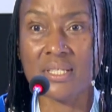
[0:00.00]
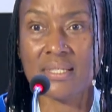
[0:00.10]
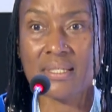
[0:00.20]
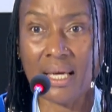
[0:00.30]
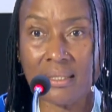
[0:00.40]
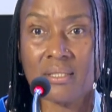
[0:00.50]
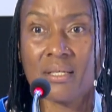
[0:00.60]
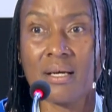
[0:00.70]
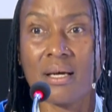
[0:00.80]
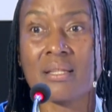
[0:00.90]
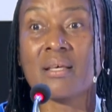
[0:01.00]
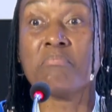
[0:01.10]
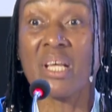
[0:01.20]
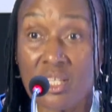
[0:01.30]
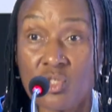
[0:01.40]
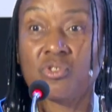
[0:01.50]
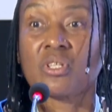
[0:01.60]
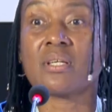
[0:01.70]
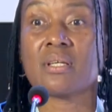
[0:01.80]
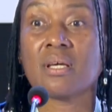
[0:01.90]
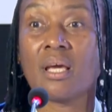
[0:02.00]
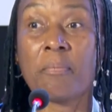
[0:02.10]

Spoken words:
sector and the ministry in